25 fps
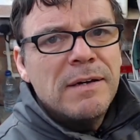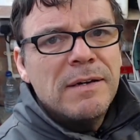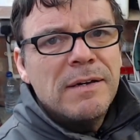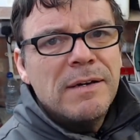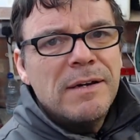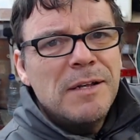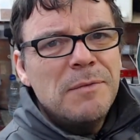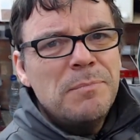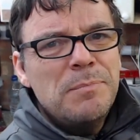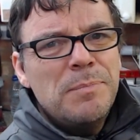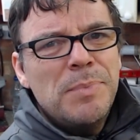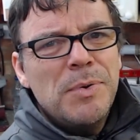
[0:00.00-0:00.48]

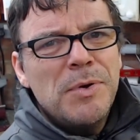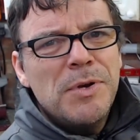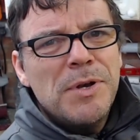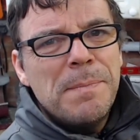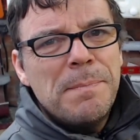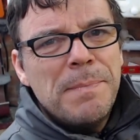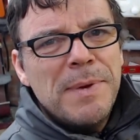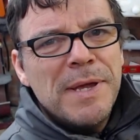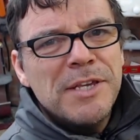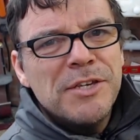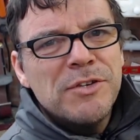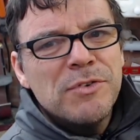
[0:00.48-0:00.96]
I'll put a
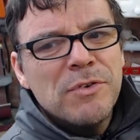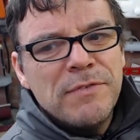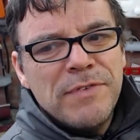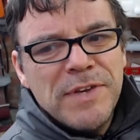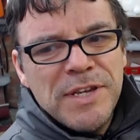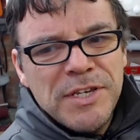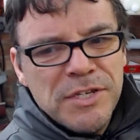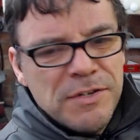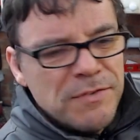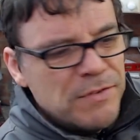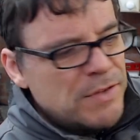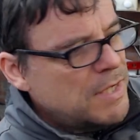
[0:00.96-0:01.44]
picture of
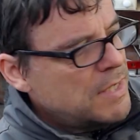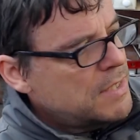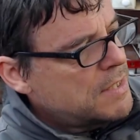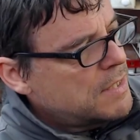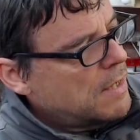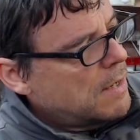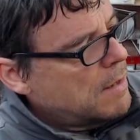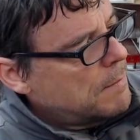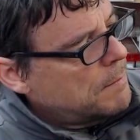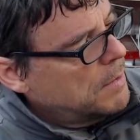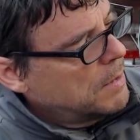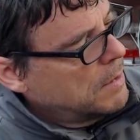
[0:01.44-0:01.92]
each of these
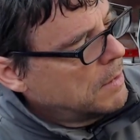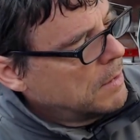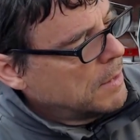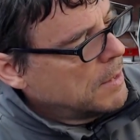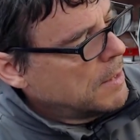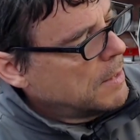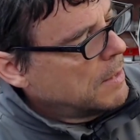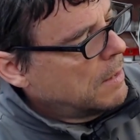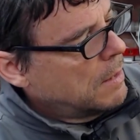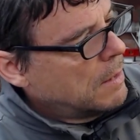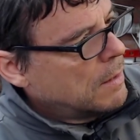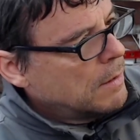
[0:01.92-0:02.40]
up.
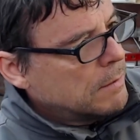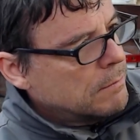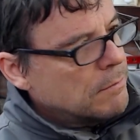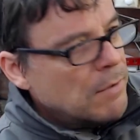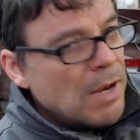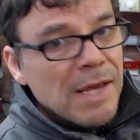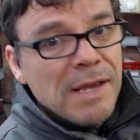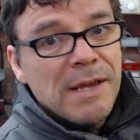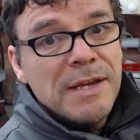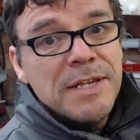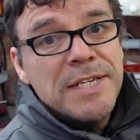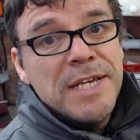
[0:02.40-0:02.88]

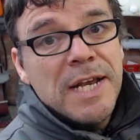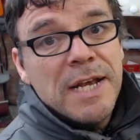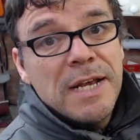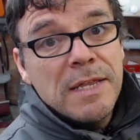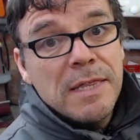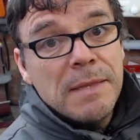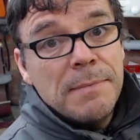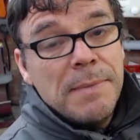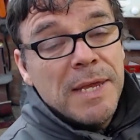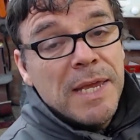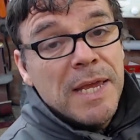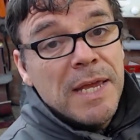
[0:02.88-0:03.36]
Like I said
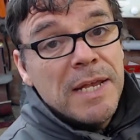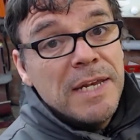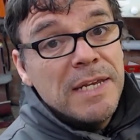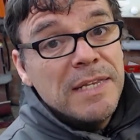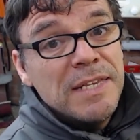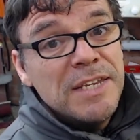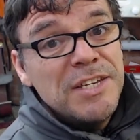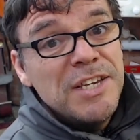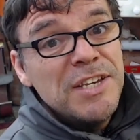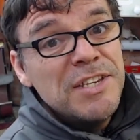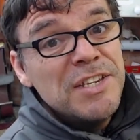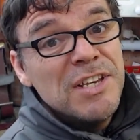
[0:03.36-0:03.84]
at the beginning,
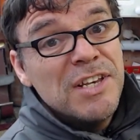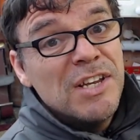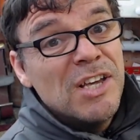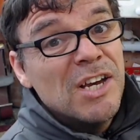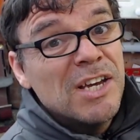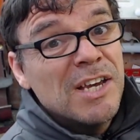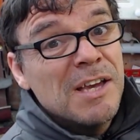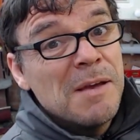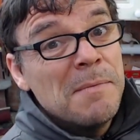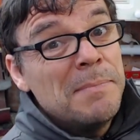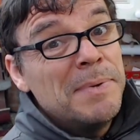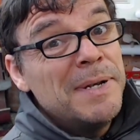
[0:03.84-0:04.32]
this isn't a
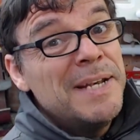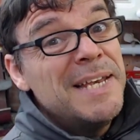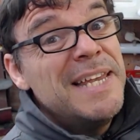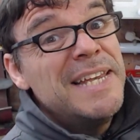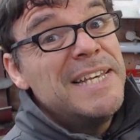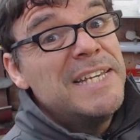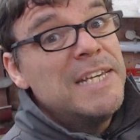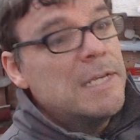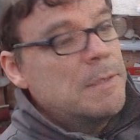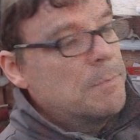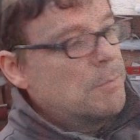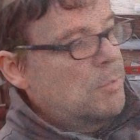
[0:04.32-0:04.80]

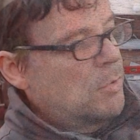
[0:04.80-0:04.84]
completed